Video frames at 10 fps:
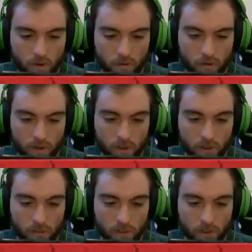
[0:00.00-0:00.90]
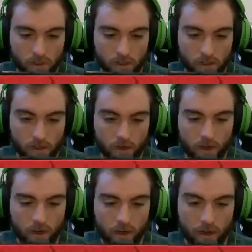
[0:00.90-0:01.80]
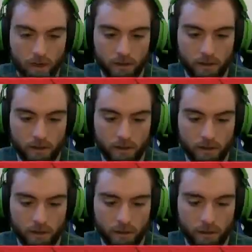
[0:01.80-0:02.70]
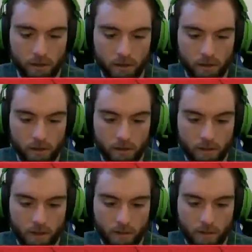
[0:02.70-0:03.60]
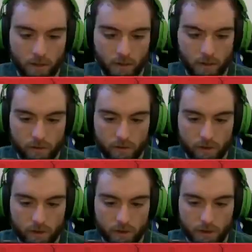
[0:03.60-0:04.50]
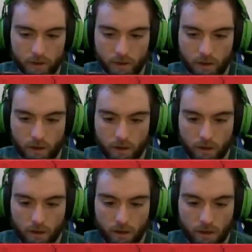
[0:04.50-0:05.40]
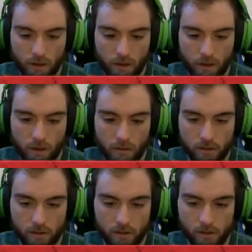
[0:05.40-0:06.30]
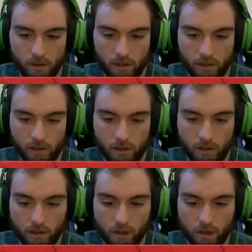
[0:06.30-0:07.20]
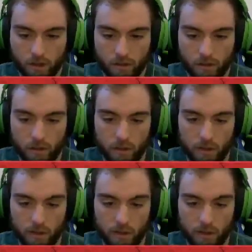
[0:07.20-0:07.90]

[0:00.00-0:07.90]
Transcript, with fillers: Mike should be dead here. Nice. Anyone goes for that. Actually. Oh, okay.